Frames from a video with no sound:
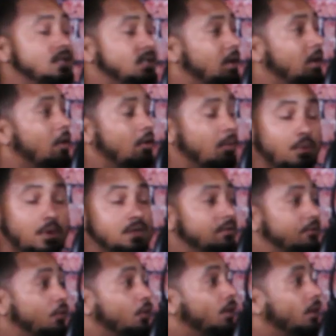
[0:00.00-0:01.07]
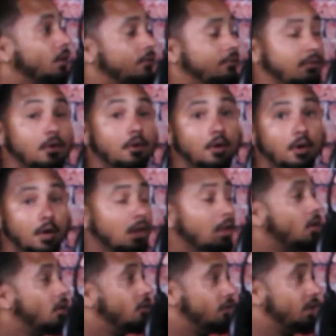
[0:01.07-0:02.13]
to go to prison for a
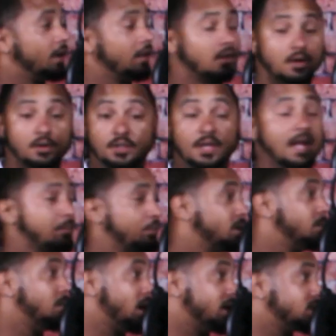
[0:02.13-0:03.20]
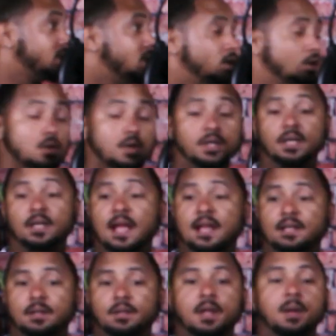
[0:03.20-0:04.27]
very long. Yeah, pretty much. You ended
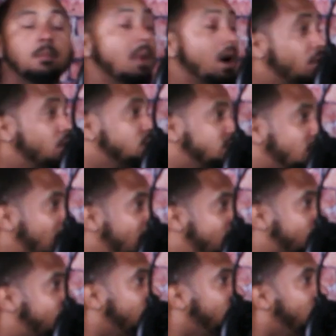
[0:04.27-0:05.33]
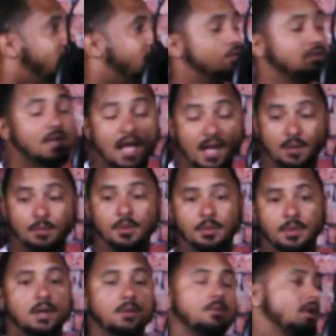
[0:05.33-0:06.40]
that mother's life. Who's not able to
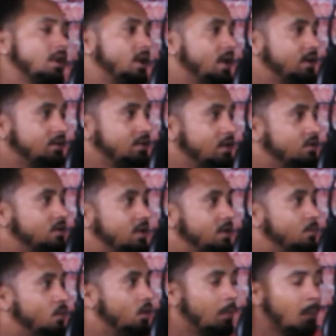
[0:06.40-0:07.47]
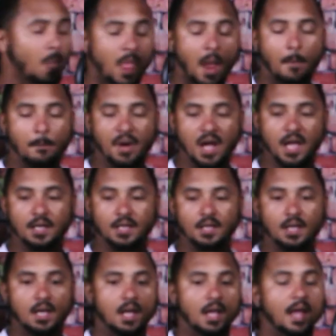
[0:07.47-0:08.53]
be there with her children anymore. 4 kids. But that's
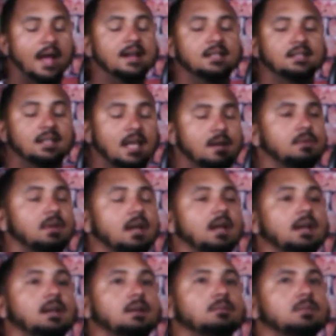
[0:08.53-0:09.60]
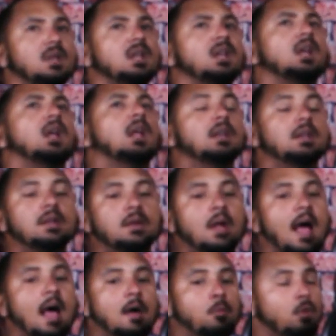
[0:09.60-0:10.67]
crazy. At the same time,
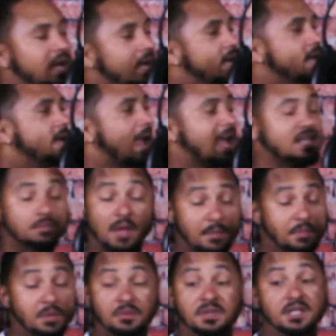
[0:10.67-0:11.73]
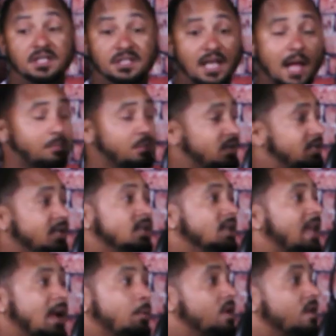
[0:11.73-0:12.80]
we as black people need to stop pretending
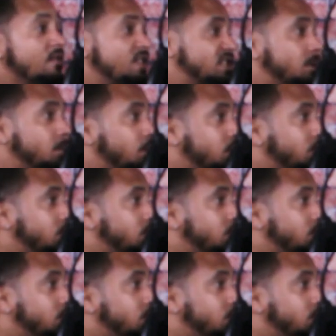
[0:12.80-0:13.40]
like we're invincible.